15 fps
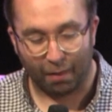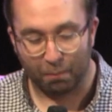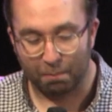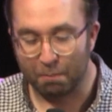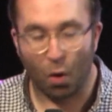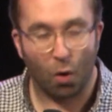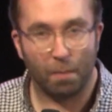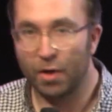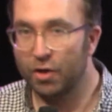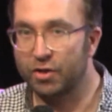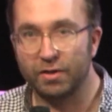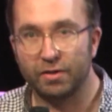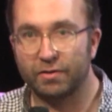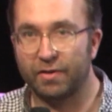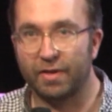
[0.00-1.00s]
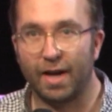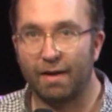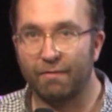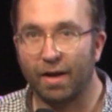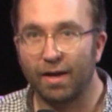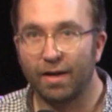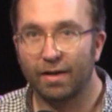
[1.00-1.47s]
more merchants than
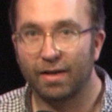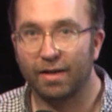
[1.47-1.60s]
ever.